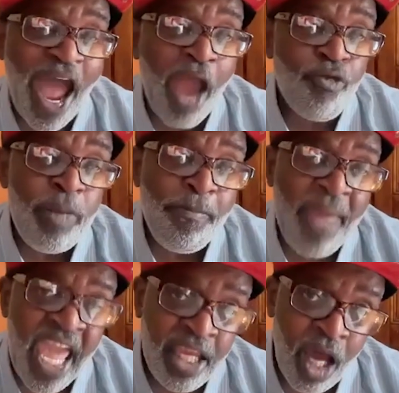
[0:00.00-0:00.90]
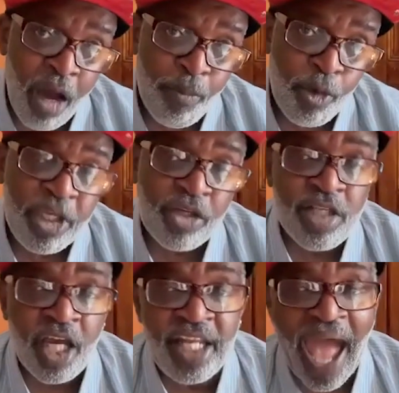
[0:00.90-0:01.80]
remain humble
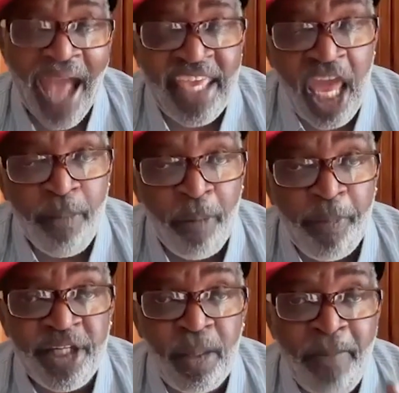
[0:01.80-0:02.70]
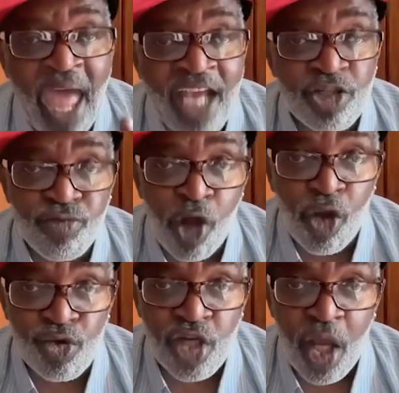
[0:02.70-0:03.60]
because, honey, I came up under Max
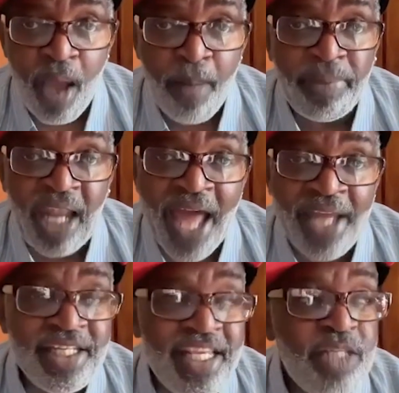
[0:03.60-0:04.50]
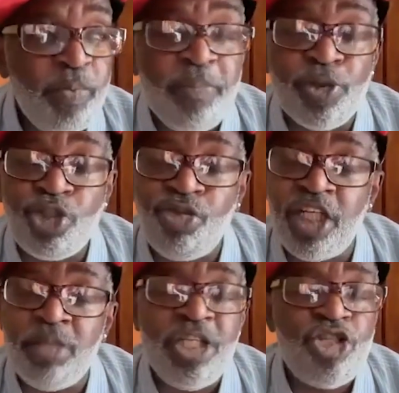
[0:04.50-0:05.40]
Roach, Blondie. These people
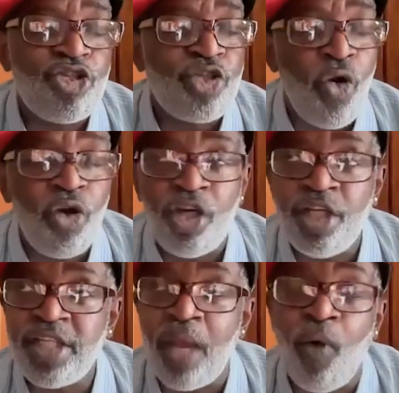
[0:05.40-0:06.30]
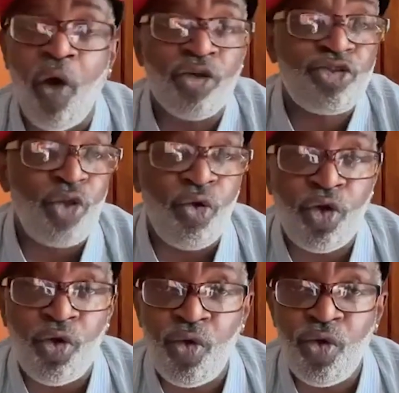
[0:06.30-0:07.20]
treated me so good. They were all so
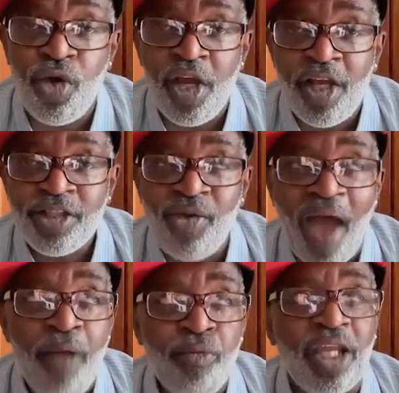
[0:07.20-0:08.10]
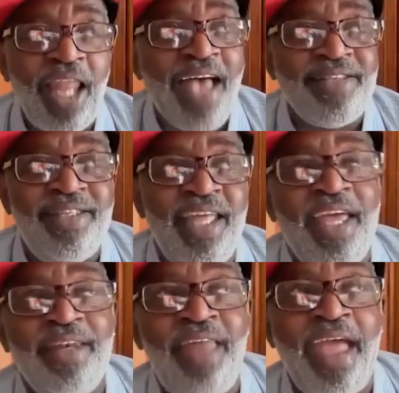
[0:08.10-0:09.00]
cool. So I realized
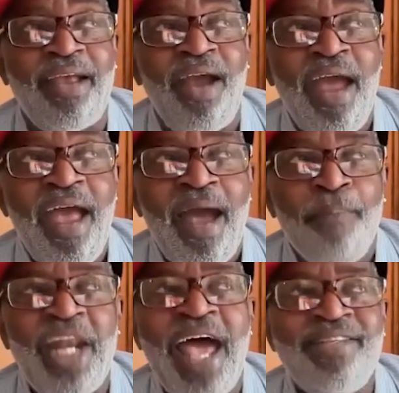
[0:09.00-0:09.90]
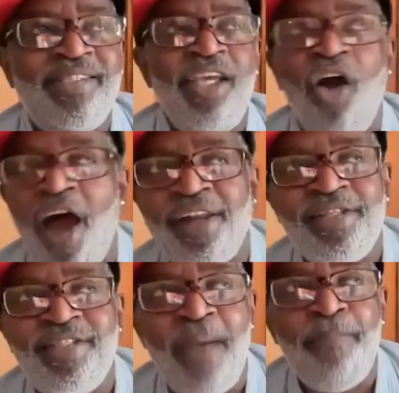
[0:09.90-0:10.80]
then, like, when I see
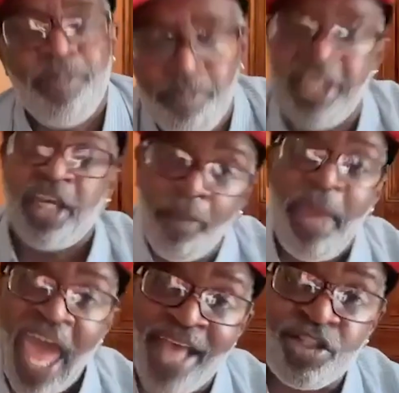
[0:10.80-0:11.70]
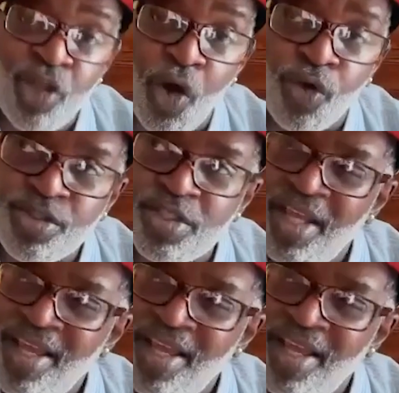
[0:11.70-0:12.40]
artists that become assholes,